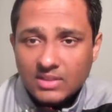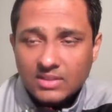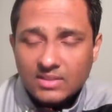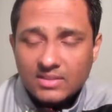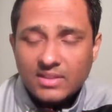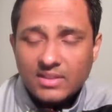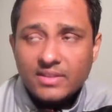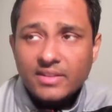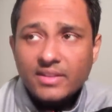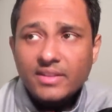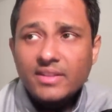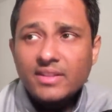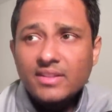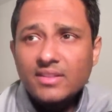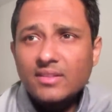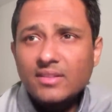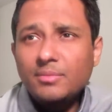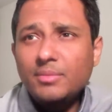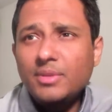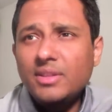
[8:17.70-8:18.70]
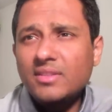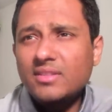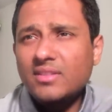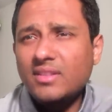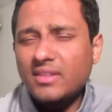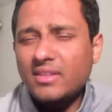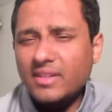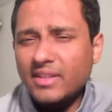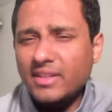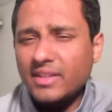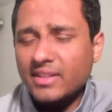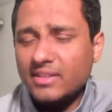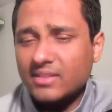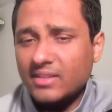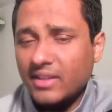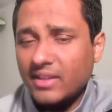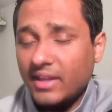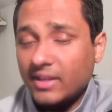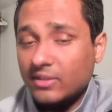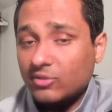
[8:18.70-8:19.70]
sudden doesn't mean sudden
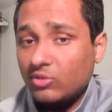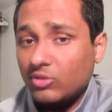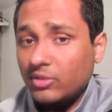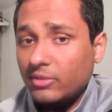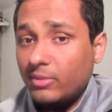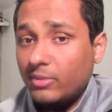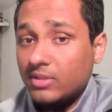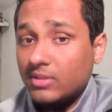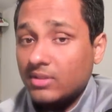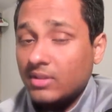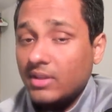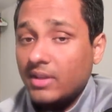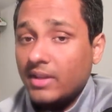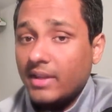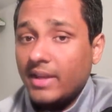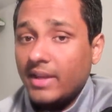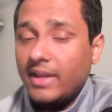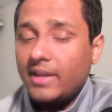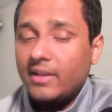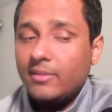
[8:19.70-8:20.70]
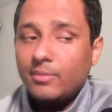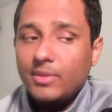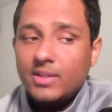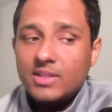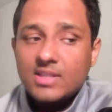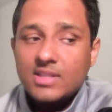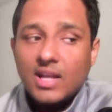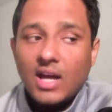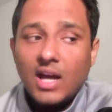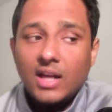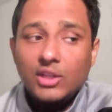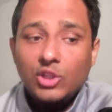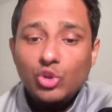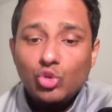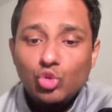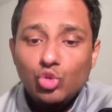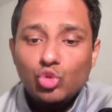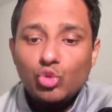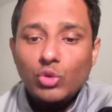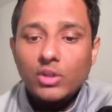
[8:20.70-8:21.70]
actually but it means an
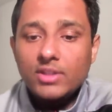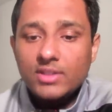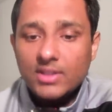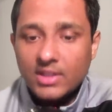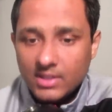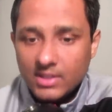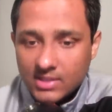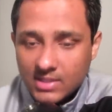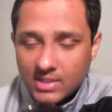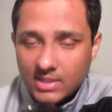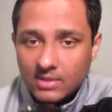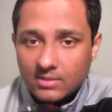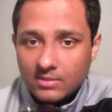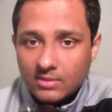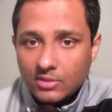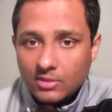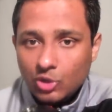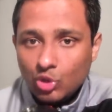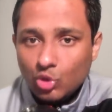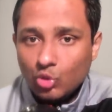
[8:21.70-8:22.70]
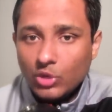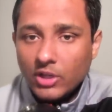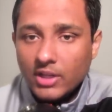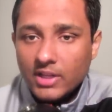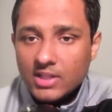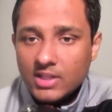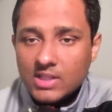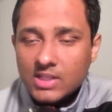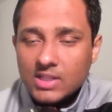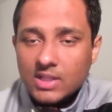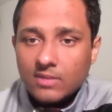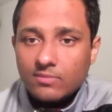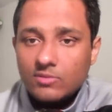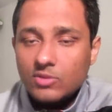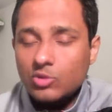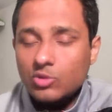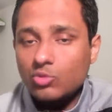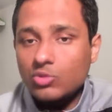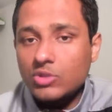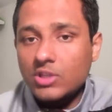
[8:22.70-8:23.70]
unusual change see uranus
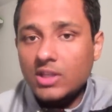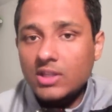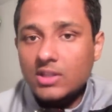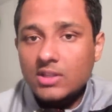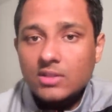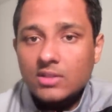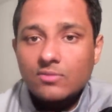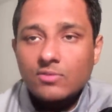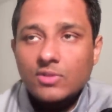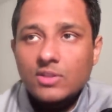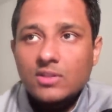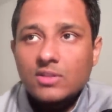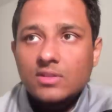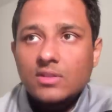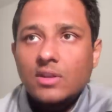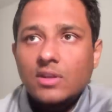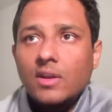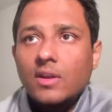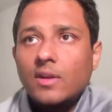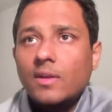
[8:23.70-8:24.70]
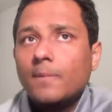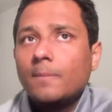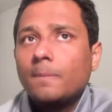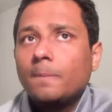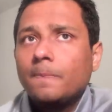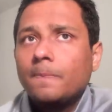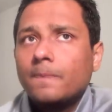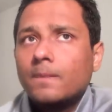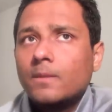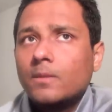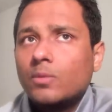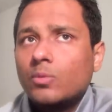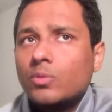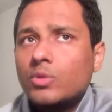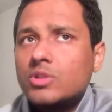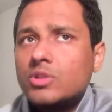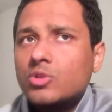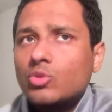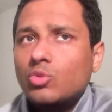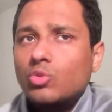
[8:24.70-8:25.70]
gives you changes which
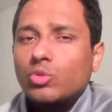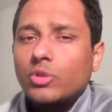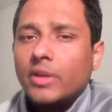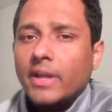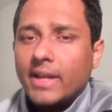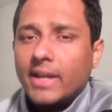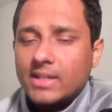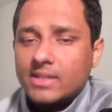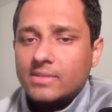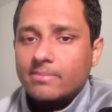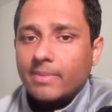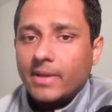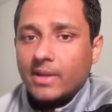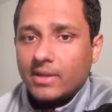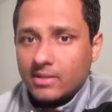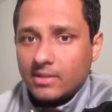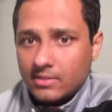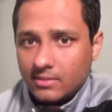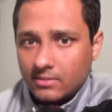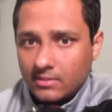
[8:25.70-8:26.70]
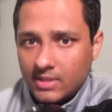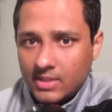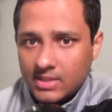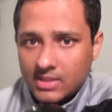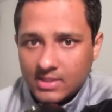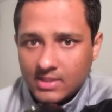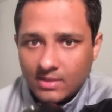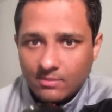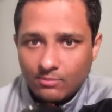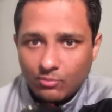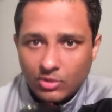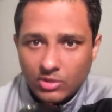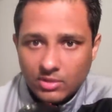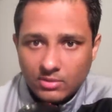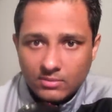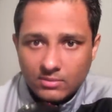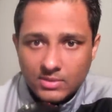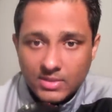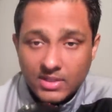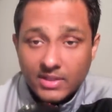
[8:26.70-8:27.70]
which you could expect in some way
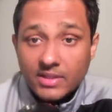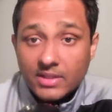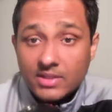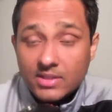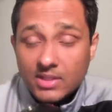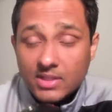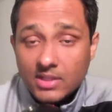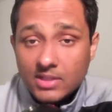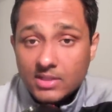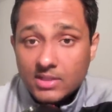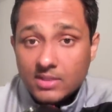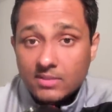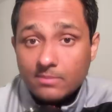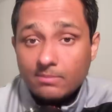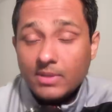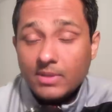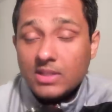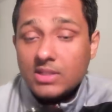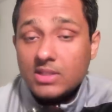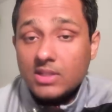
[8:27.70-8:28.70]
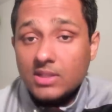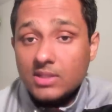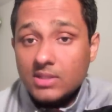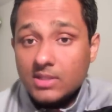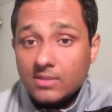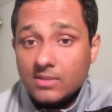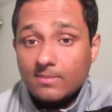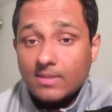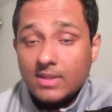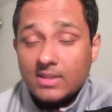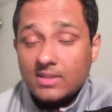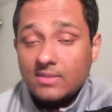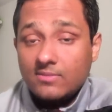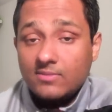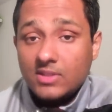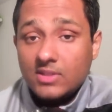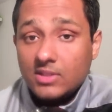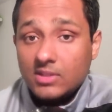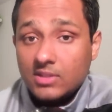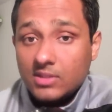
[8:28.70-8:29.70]
sudden changes big changes massive
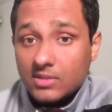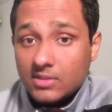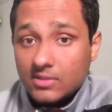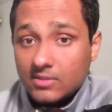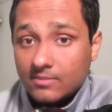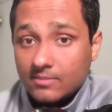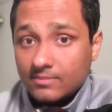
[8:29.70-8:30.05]
changes